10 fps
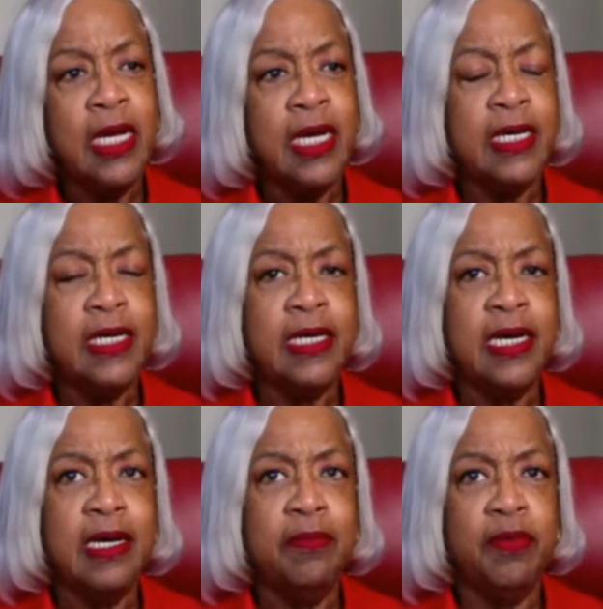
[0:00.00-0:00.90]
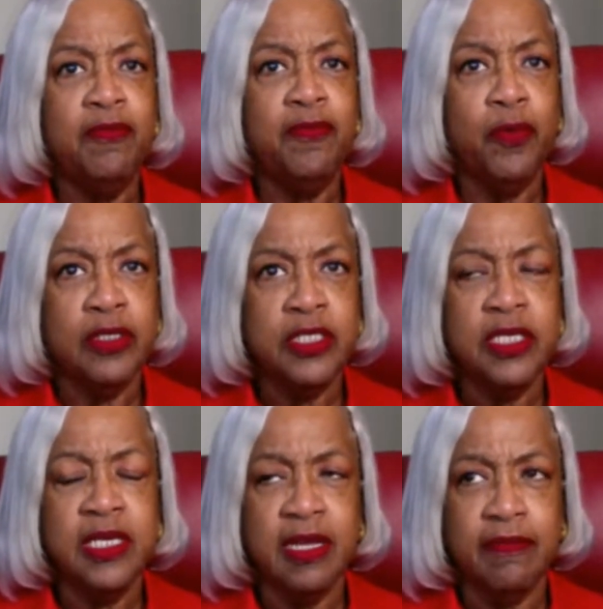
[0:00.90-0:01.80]
I've been
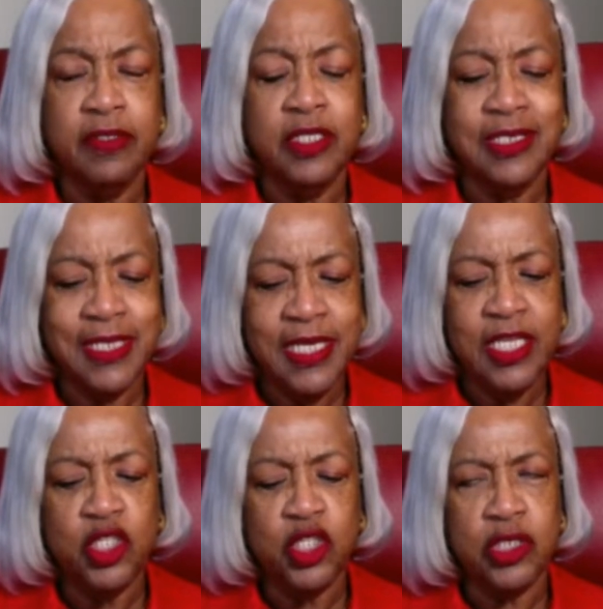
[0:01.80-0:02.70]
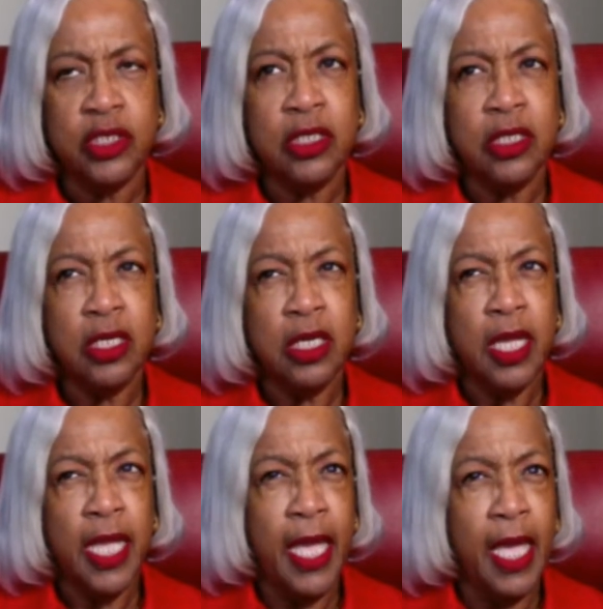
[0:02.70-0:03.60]
fortunate enough to teach
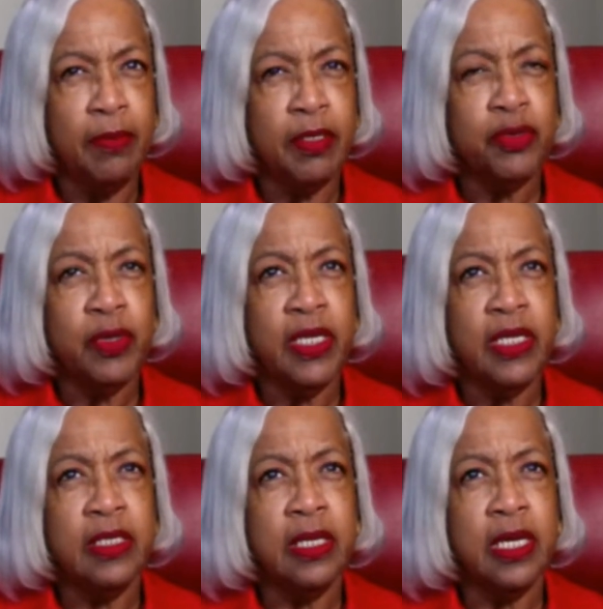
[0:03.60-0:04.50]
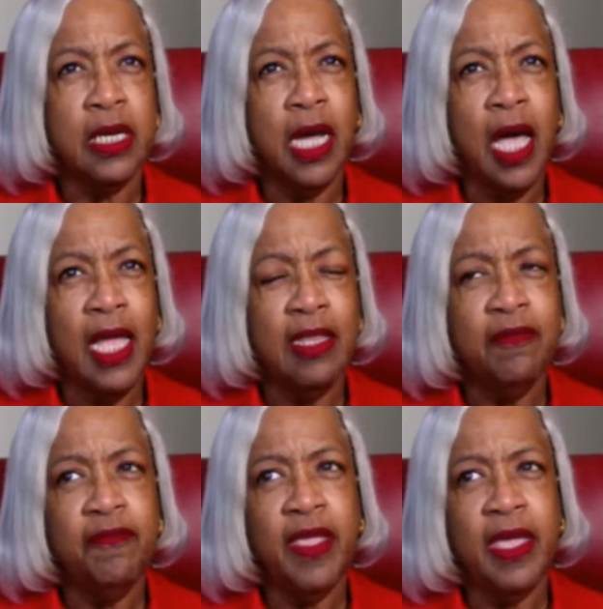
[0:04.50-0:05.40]
at between
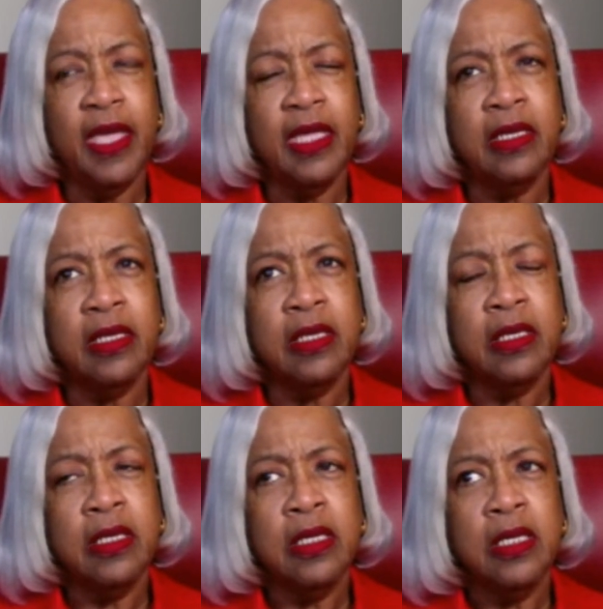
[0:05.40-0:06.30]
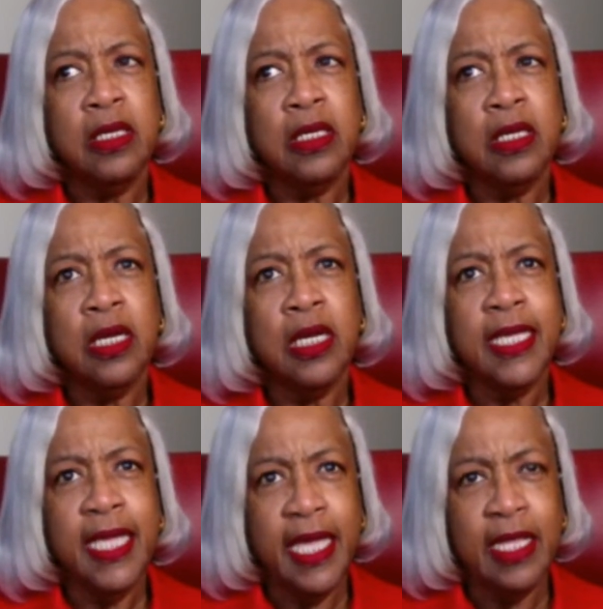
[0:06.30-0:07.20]
Iliff and
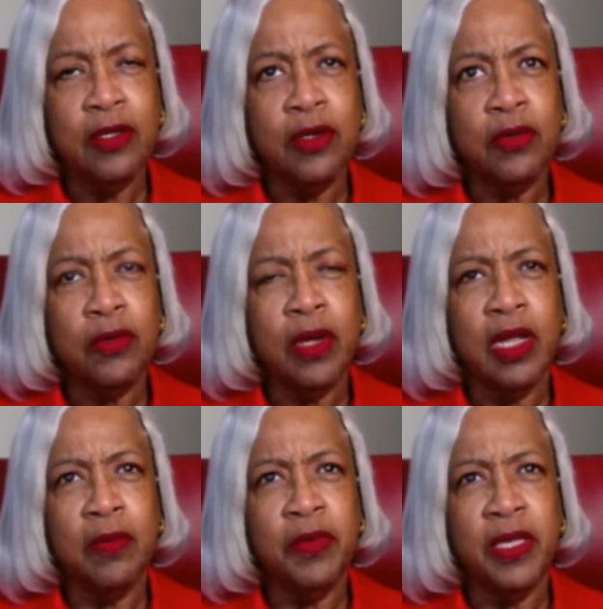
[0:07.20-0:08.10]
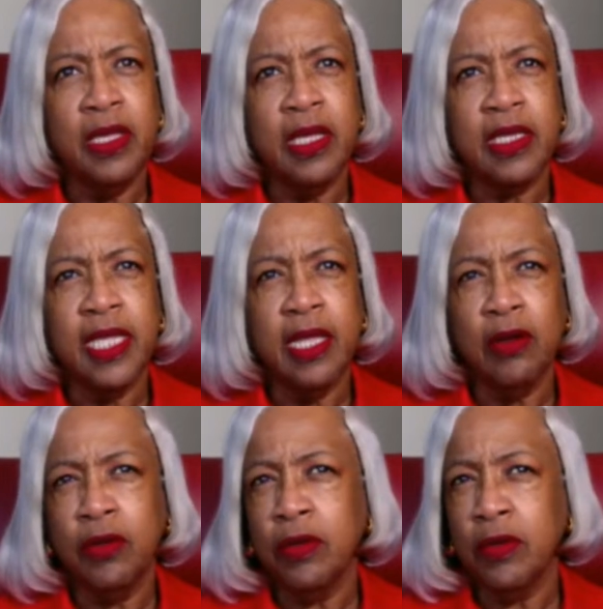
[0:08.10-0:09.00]
Candler. I'll be at
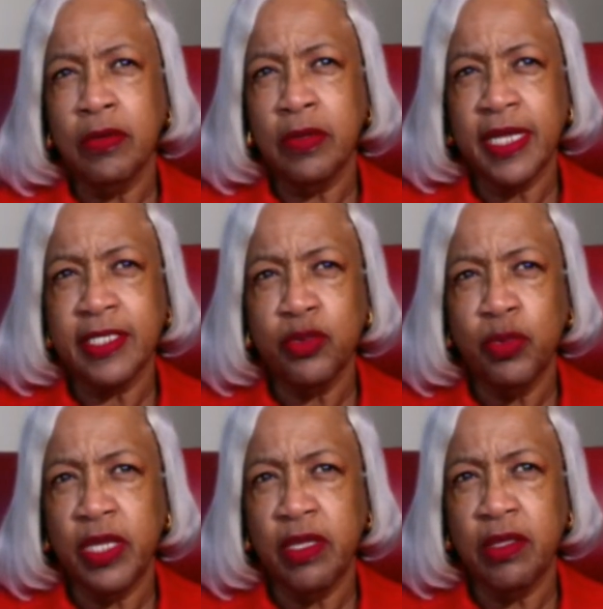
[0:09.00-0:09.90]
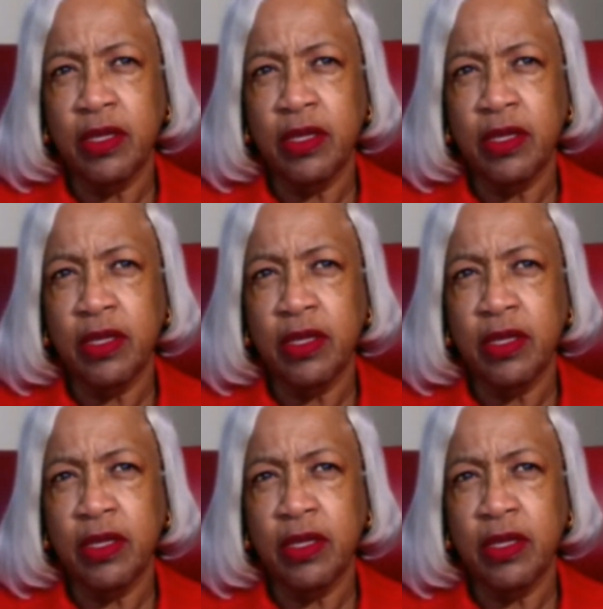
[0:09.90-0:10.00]
Candler next week.